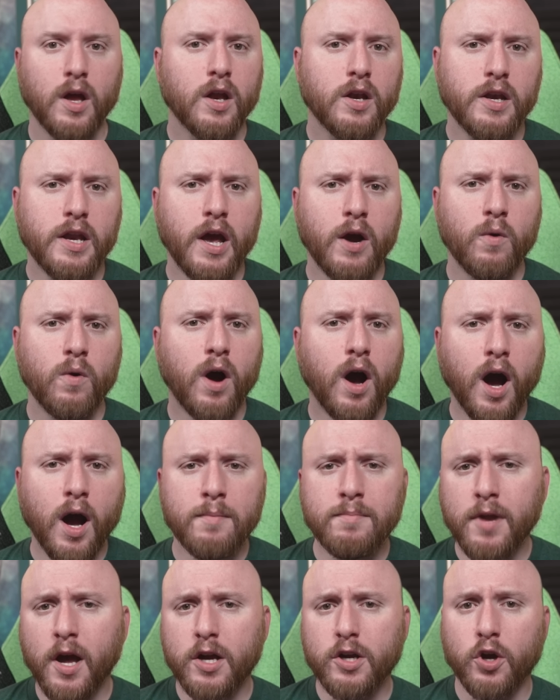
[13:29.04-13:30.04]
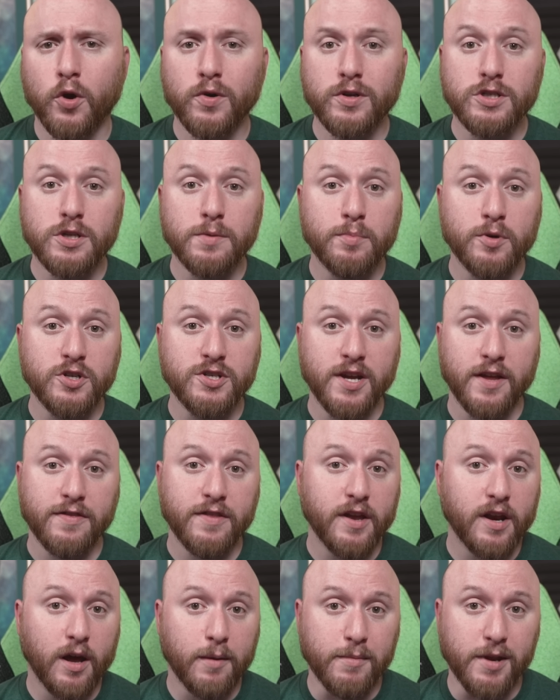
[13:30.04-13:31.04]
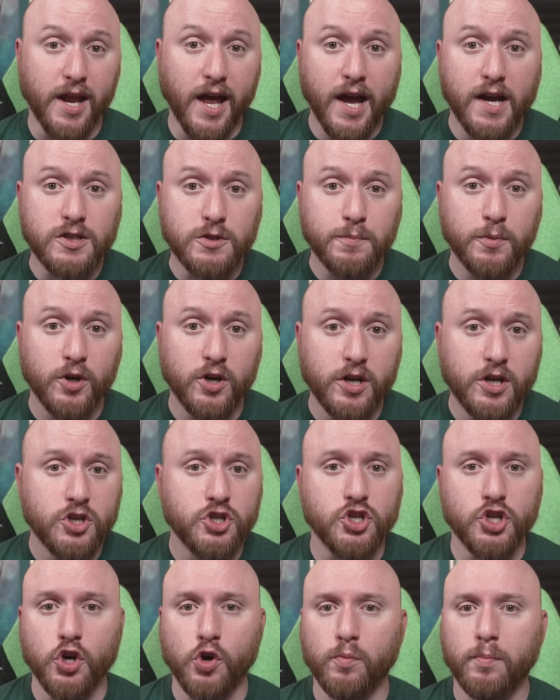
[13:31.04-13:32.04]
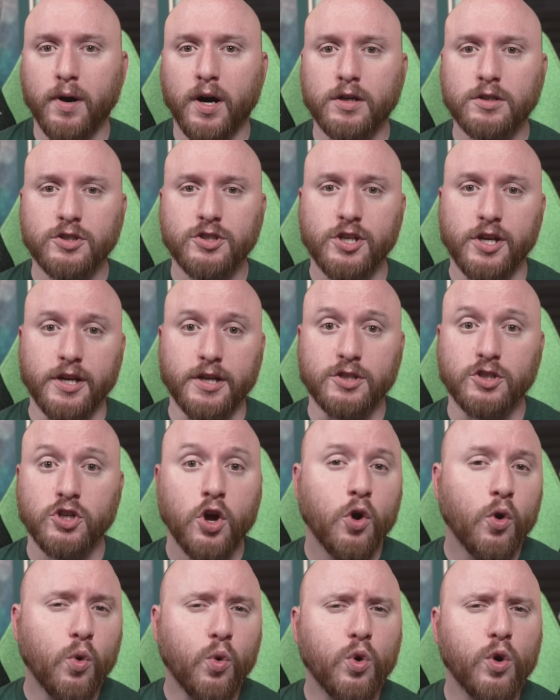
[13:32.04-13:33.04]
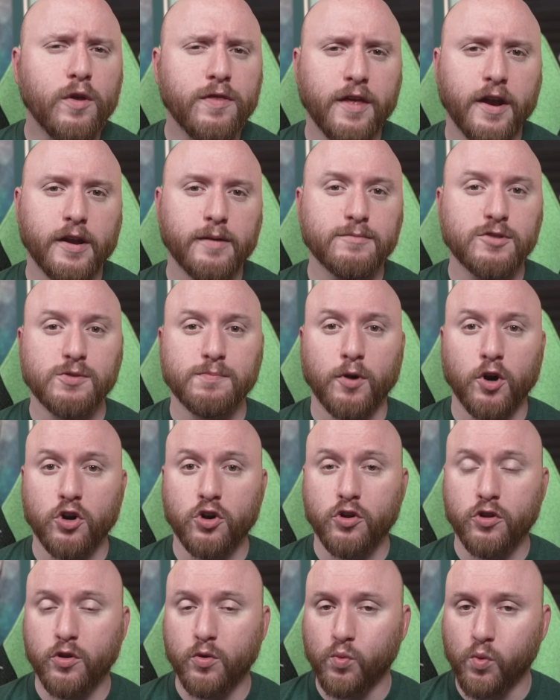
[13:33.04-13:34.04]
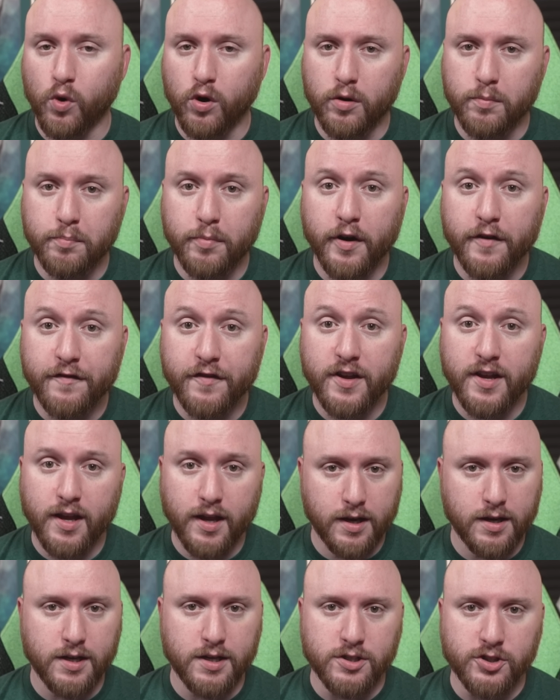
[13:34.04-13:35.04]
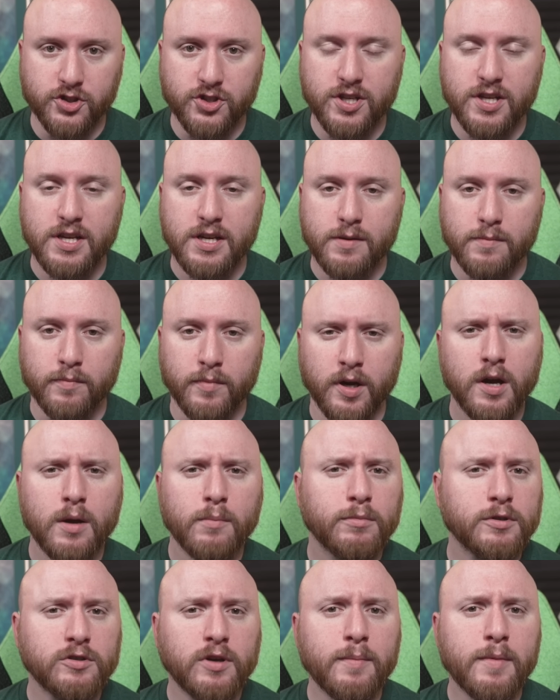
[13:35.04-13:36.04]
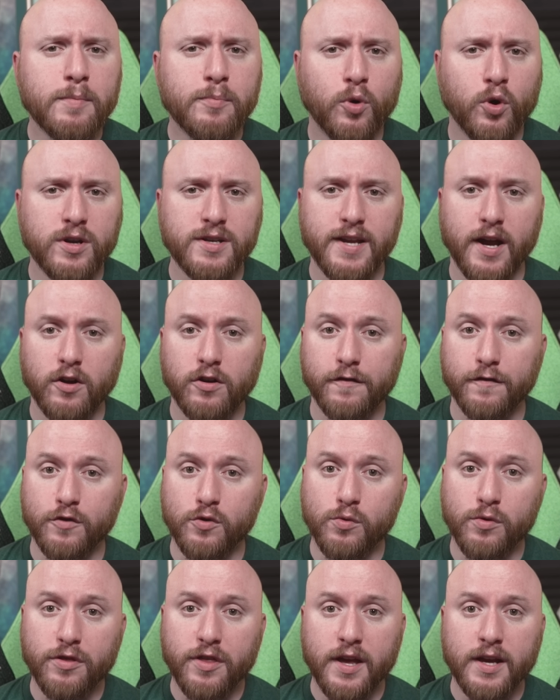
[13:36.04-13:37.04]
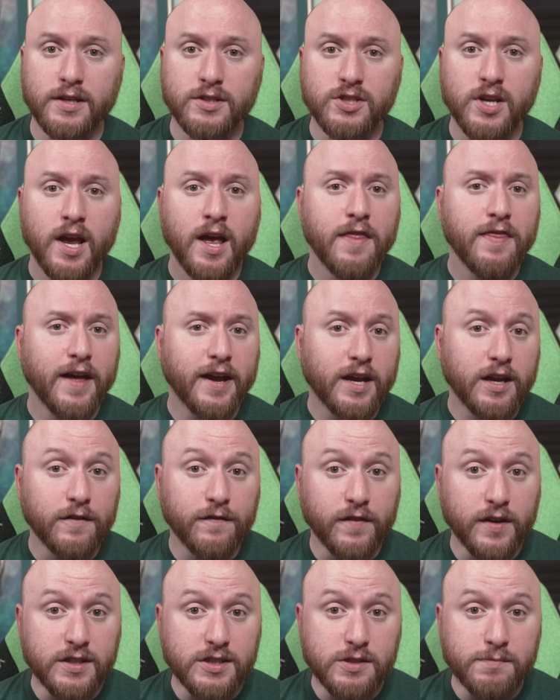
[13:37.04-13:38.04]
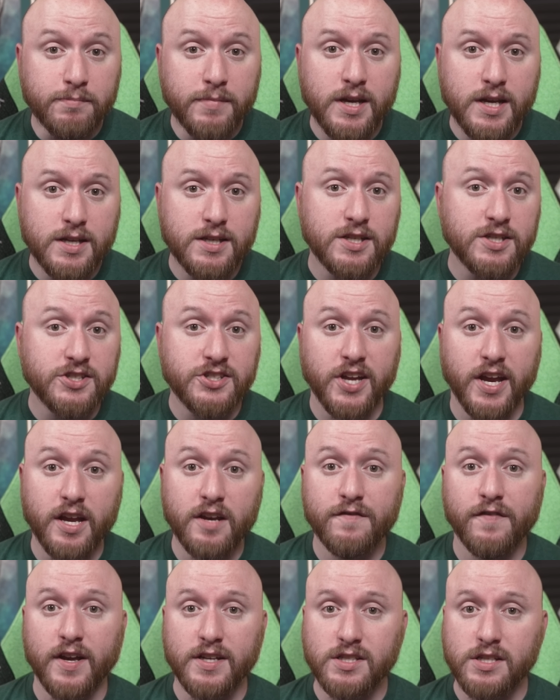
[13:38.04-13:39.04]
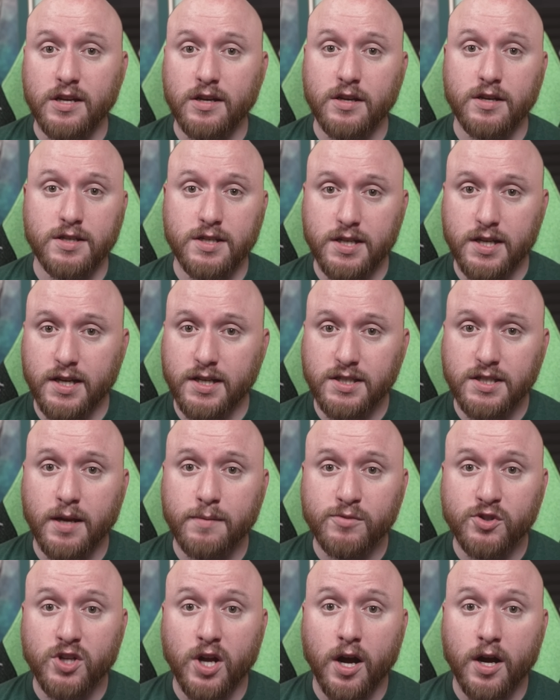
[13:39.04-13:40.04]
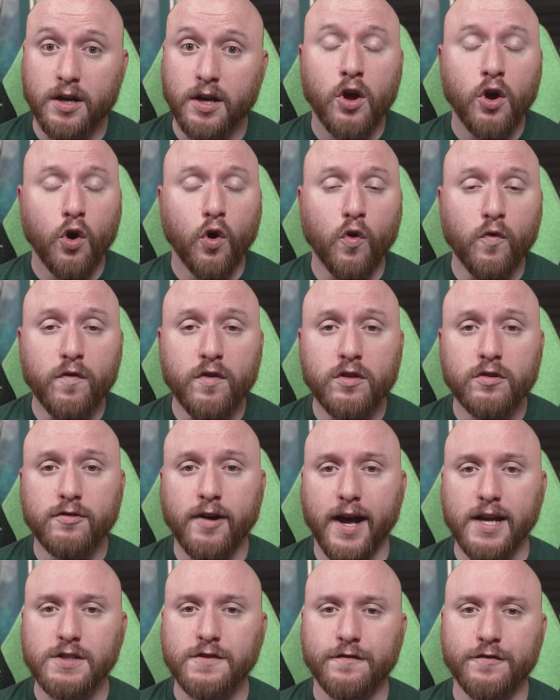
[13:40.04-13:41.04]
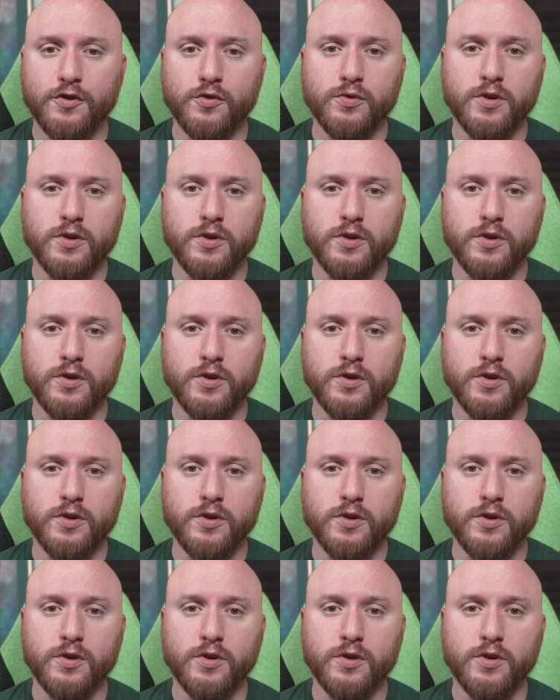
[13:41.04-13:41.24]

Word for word: Now, I'm not going to pretend that I'm an expert in geopolitics, or that I'm smarter than Warren Buffett and his team, but let me point out a few things that convinced me to stay invested in TSM stock over the last few